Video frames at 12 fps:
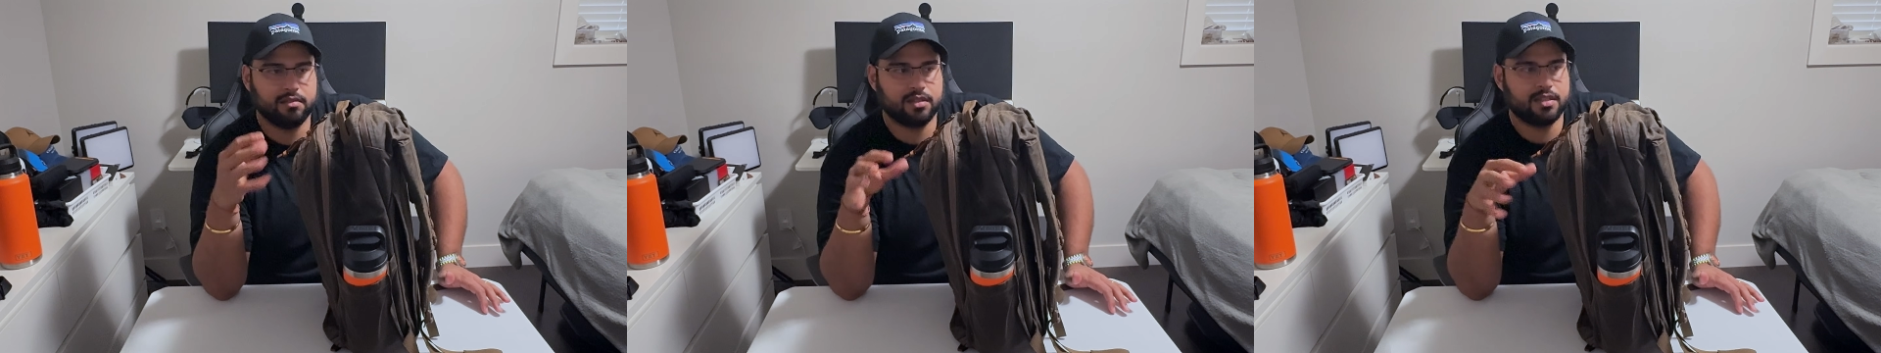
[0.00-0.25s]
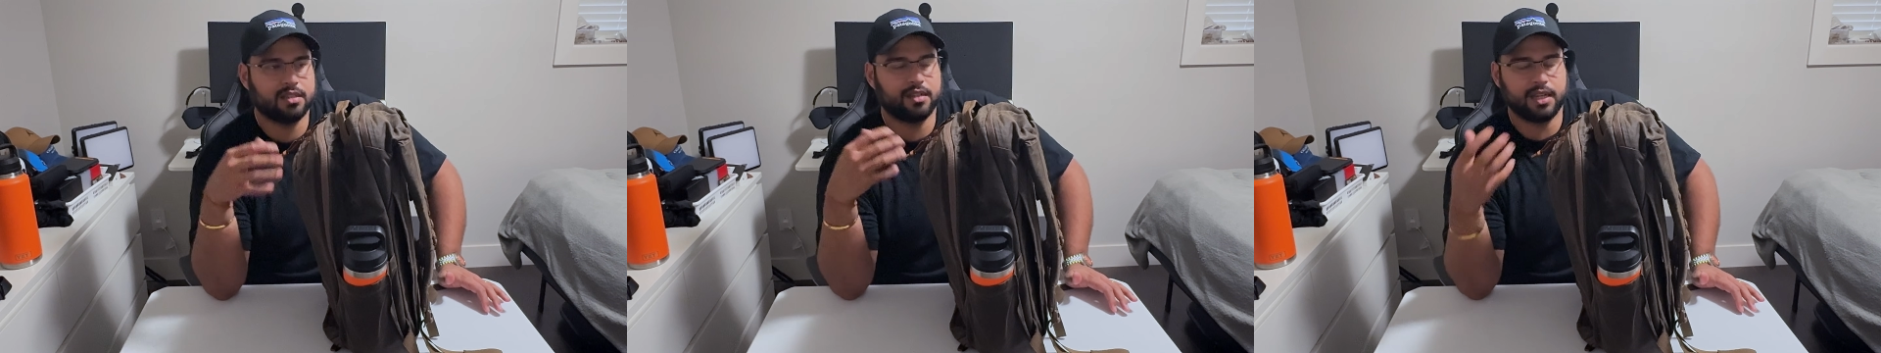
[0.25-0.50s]

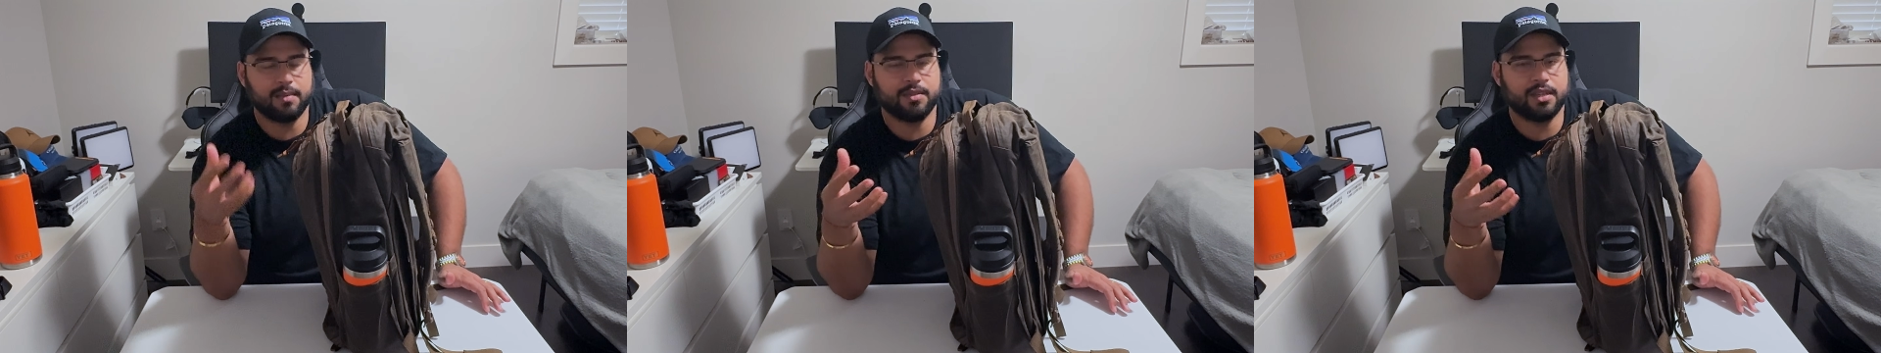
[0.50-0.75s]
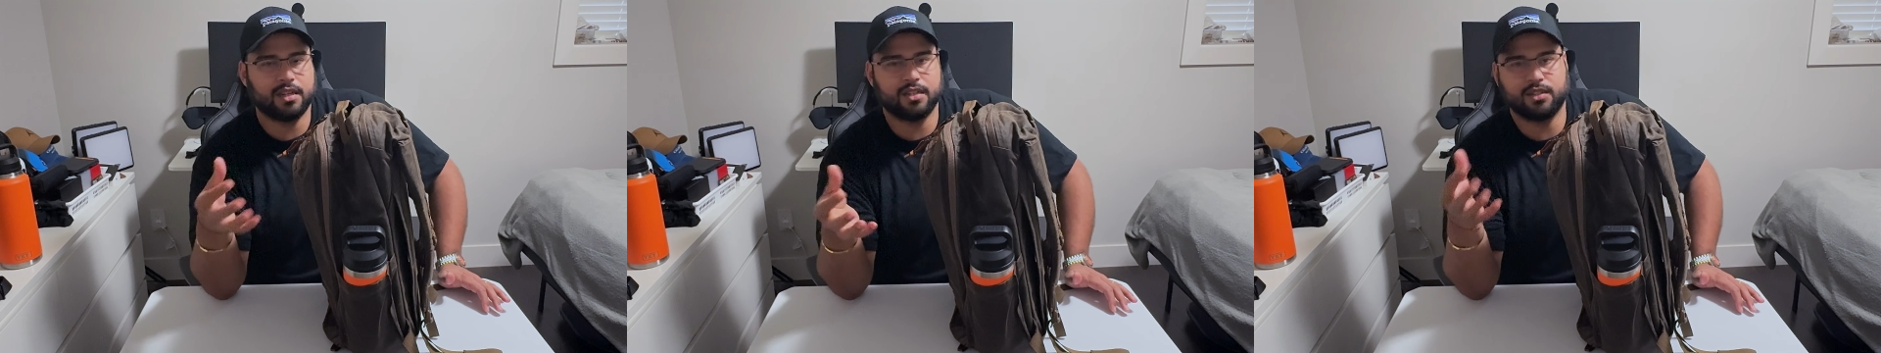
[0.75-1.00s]
screams
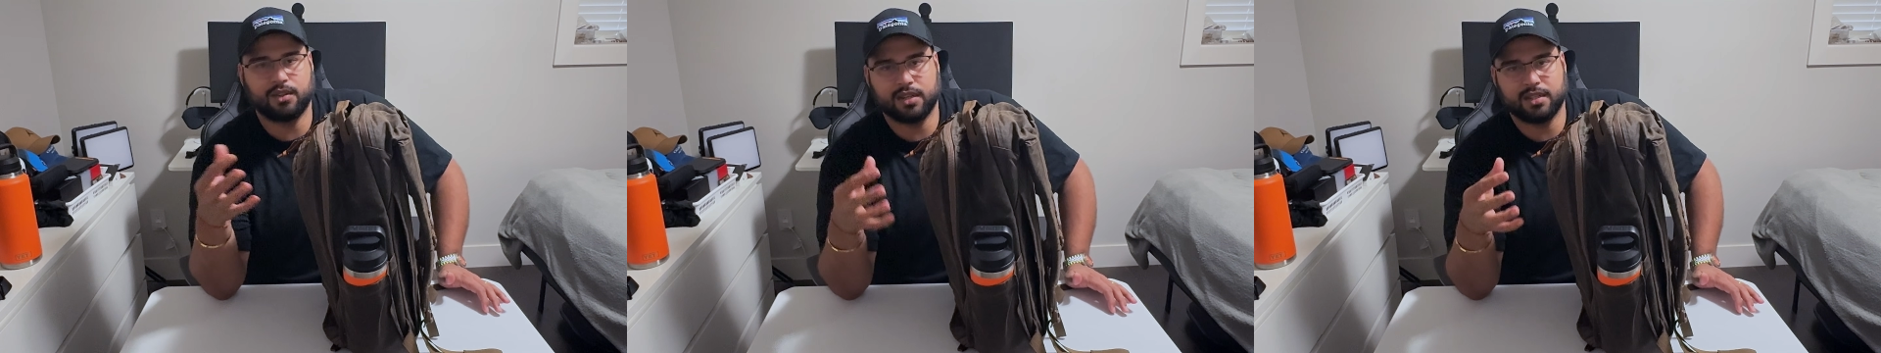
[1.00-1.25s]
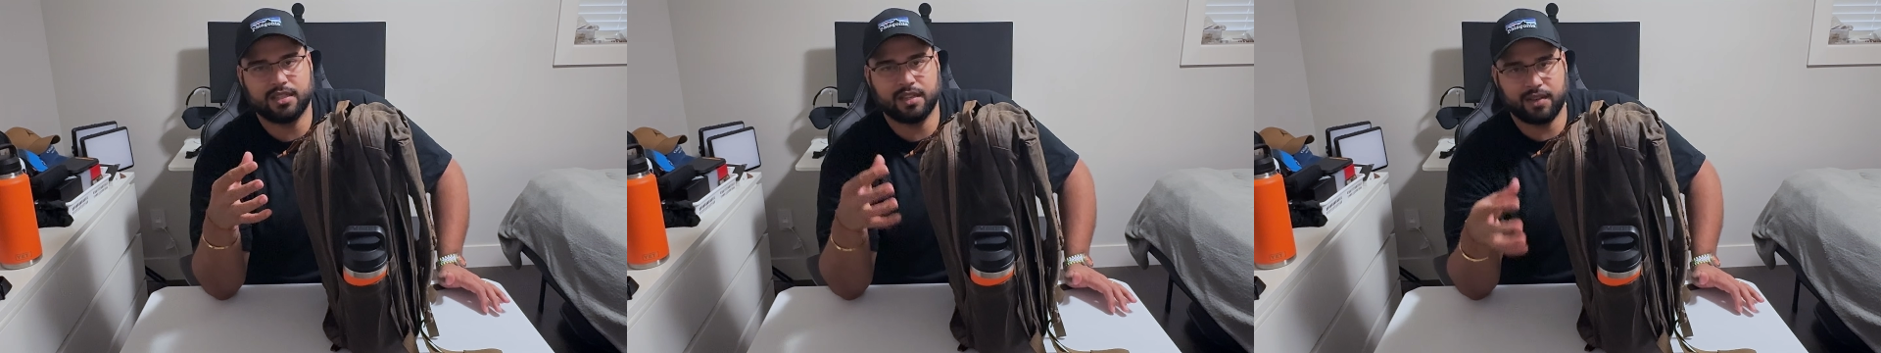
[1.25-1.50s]
that it is not
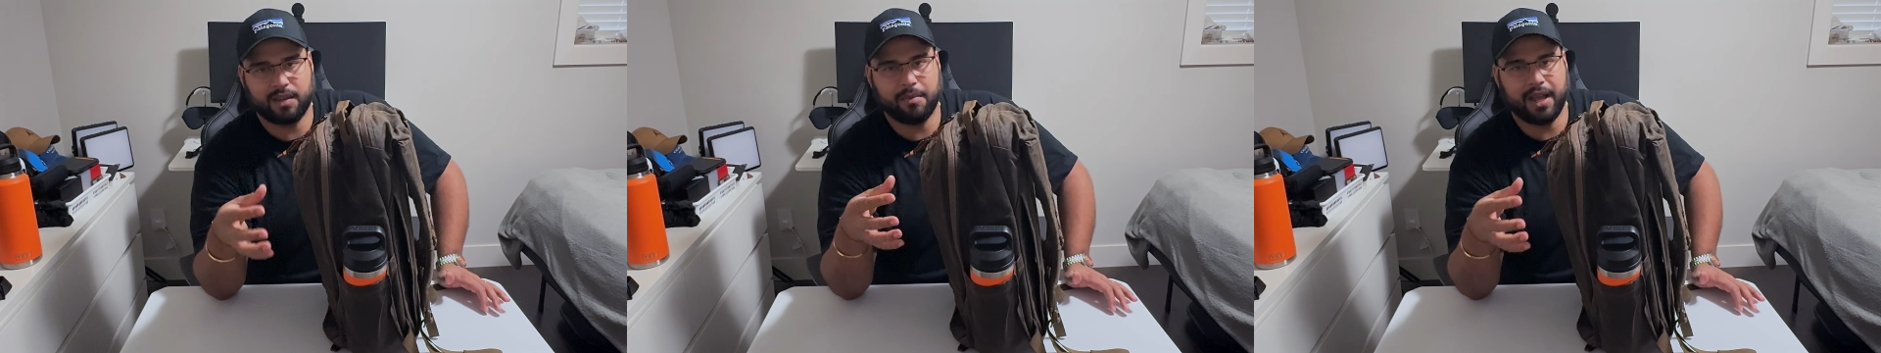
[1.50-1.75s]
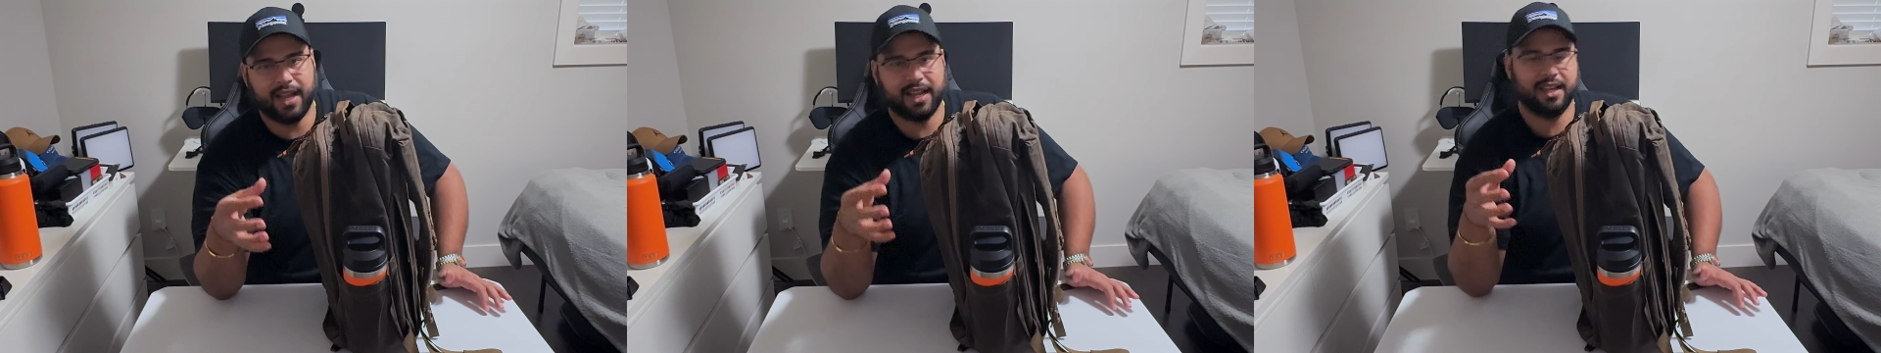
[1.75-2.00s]
a Civic
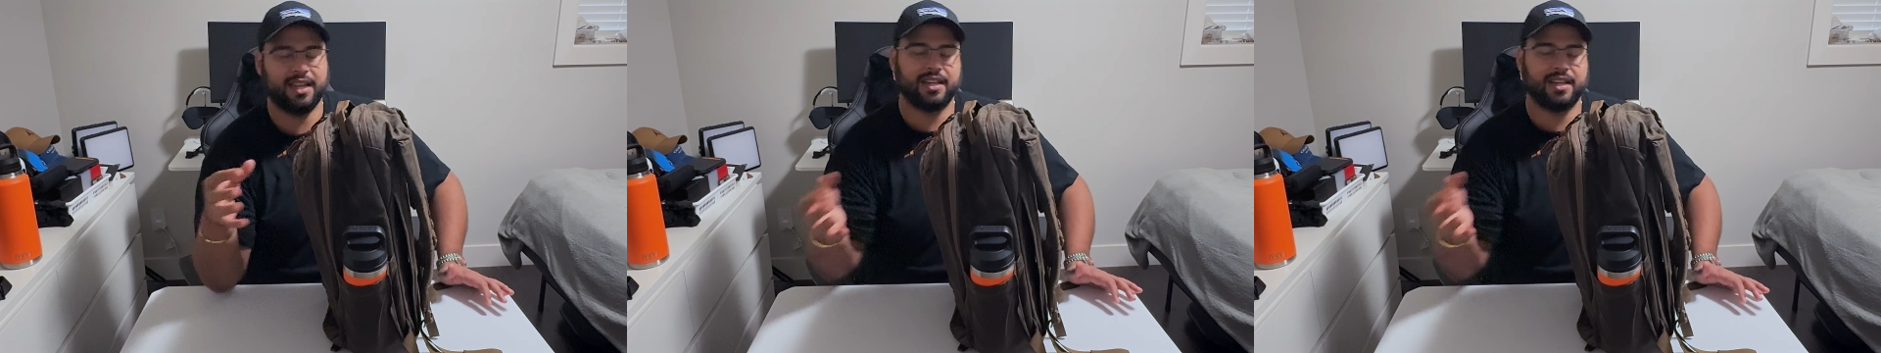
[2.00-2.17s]
bag.